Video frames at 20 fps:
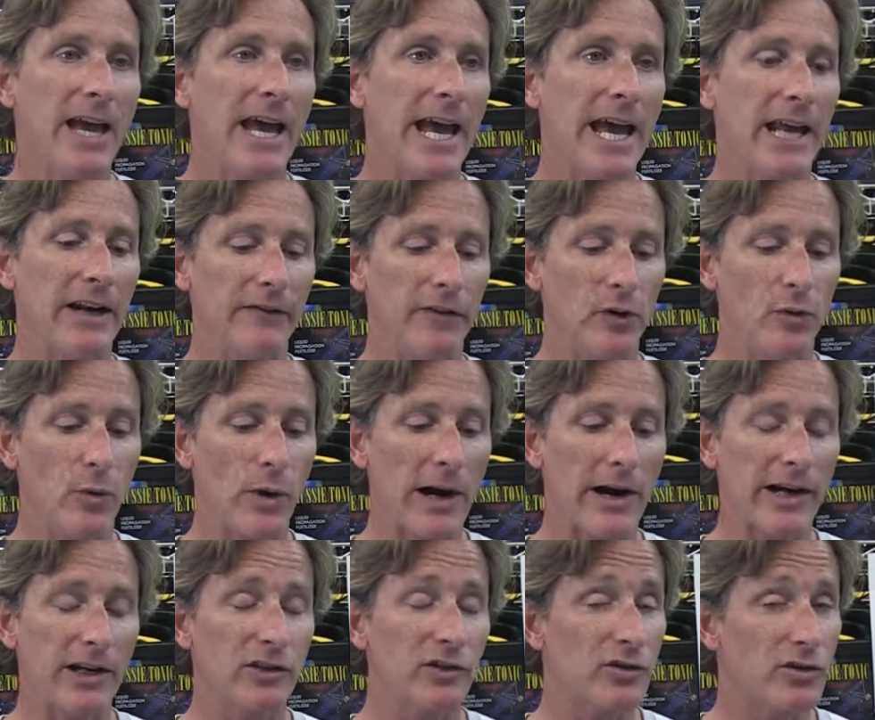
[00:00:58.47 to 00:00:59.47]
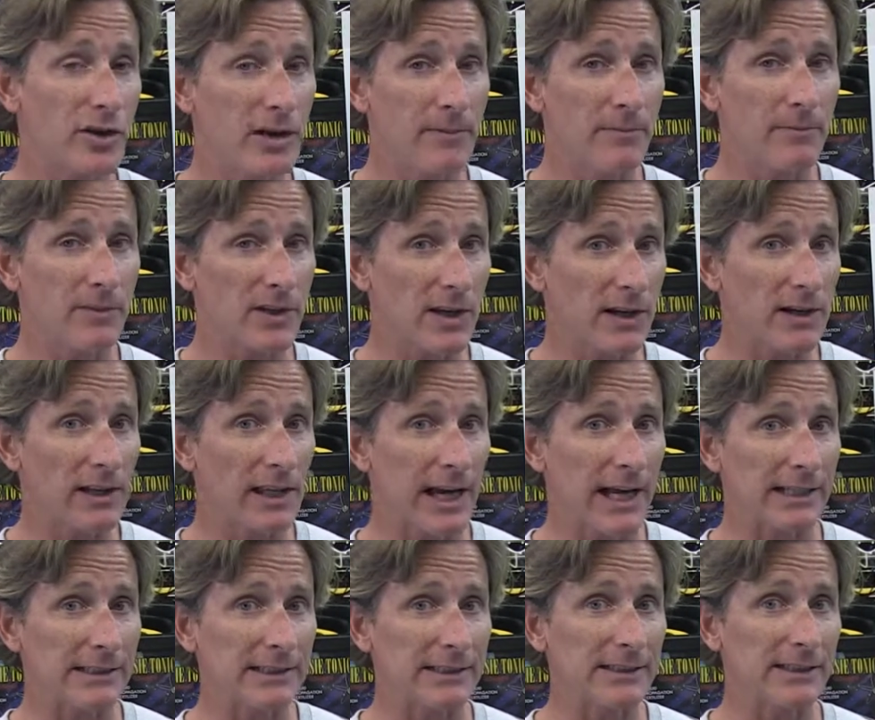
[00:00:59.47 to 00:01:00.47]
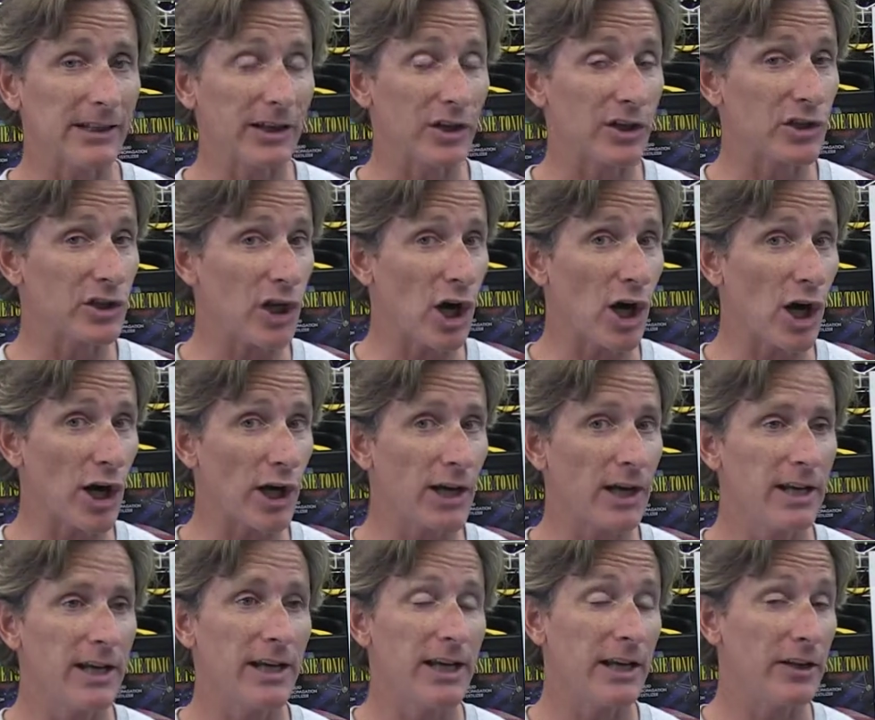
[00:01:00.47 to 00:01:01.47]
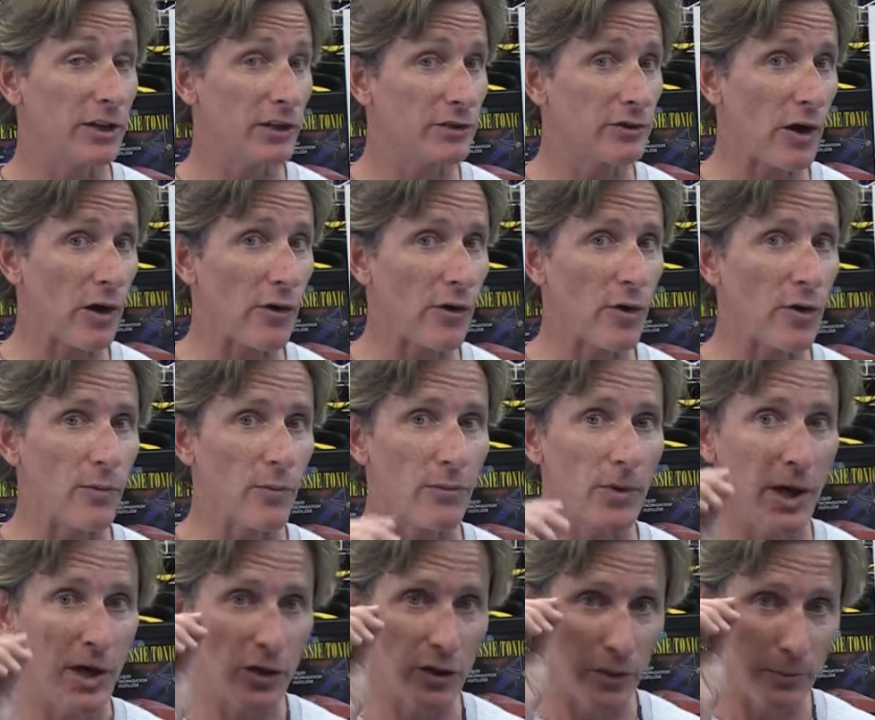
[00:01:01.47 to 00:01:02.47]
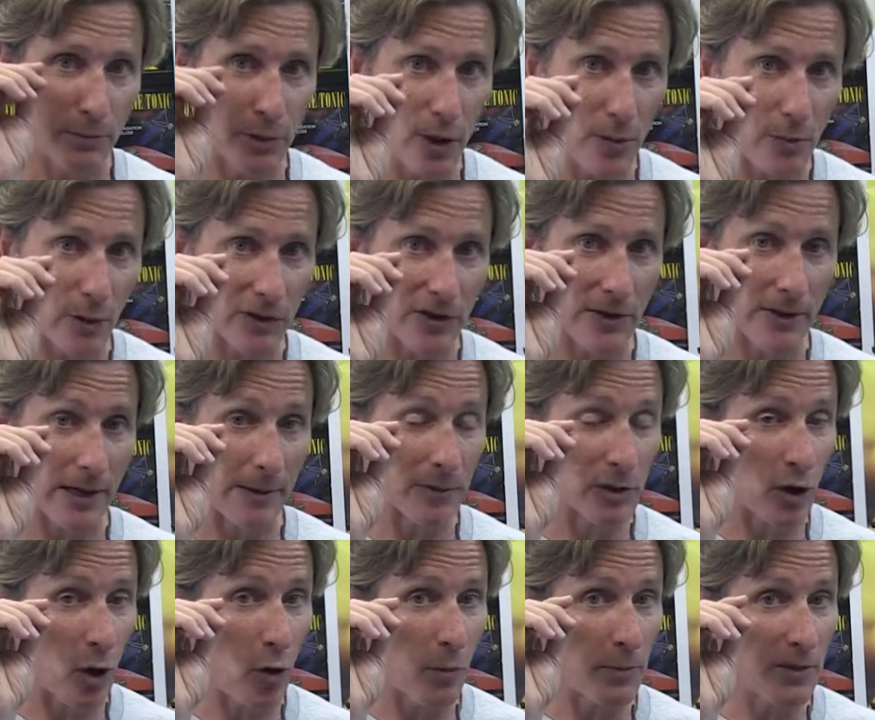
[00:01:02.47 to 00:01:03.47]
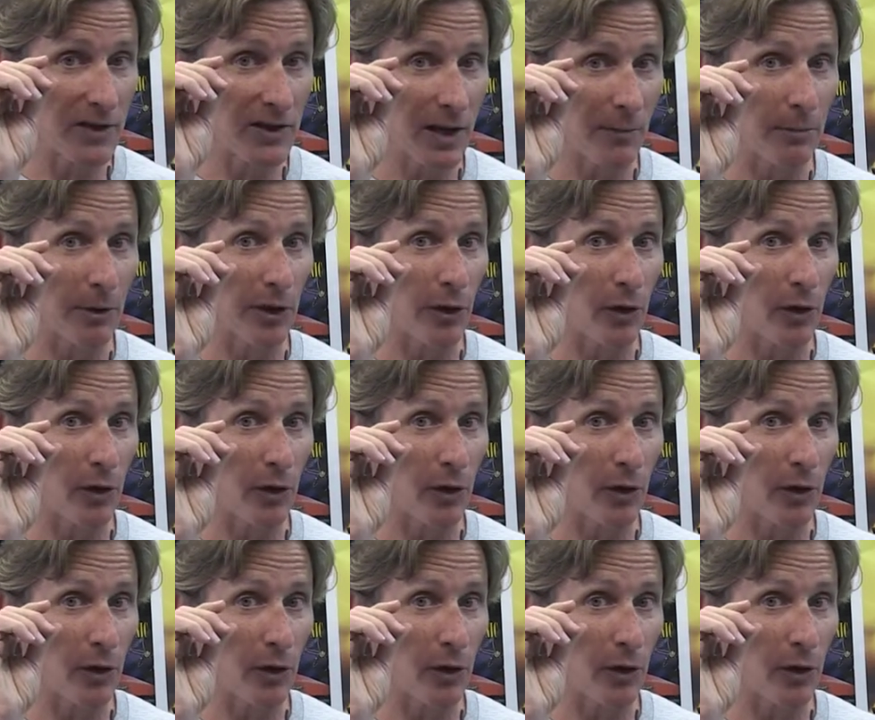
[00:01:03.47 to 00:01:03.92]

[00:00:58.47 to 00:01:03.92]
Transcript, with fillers: And if you're wearing cheap sunglasses that are dark in the grow room, your pupil sometimes opens up a